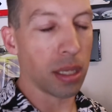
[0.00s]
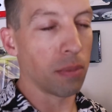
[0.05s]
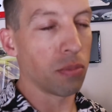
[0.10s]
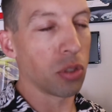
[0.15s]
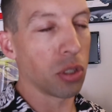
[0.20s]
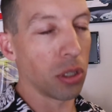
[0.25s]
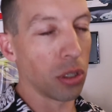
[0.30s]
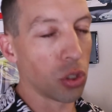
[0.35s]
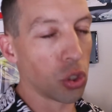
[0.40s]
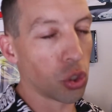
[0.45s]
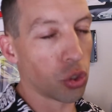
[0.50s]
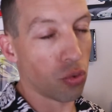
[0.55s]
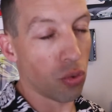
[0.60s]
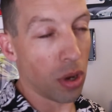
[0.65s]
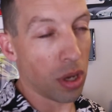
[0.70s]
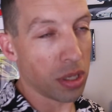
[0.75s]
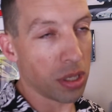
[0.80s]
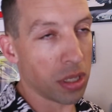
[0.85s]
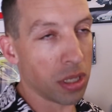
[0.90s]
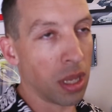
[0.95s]
I'm going to
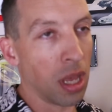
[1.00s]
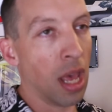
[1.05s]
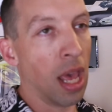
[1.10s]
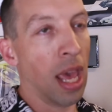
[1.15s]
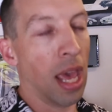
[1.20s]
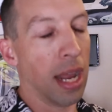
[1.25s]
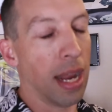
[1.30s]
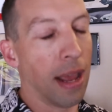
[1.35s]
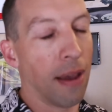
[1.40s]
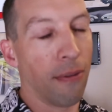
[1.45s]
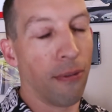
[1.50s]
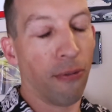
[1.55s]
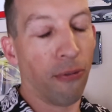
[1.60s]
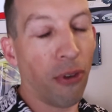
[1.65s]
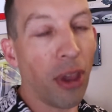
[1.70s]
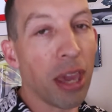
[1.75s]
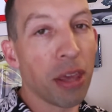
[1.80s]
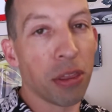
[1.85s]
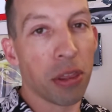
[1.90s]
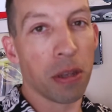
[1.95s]
trust and have
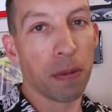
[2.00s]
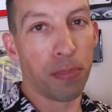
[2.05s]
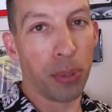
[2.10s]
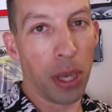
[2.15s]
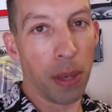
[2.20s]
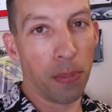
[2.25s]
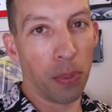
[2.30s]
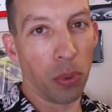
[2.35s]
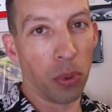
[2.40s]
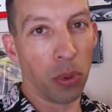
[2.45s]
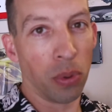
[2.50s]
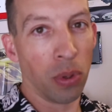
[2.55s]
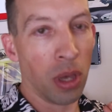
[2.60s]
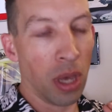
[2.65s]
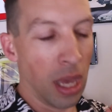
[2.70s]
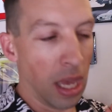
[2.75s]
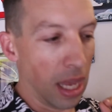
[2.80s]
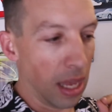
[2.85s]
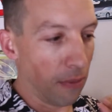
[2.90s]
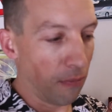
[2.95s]
faith in people,
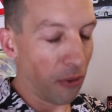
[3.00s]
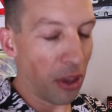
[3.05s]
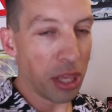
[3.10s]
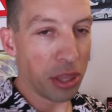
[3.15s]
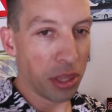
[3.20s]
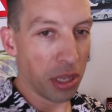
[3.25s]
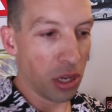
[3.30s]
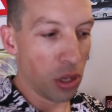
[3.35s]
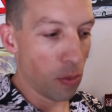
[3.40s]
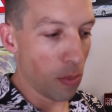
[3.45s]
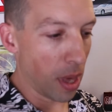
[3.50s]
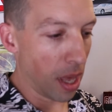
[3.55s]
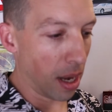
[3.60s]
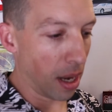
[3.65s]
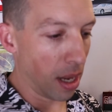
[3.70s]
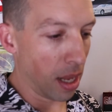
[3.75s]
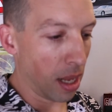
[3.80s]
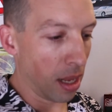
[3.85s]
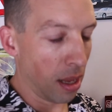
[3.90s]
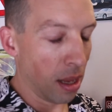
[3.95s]
faith in
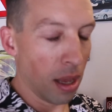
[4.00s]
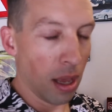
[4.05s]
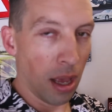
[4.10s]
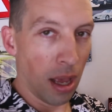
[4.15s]
humanity.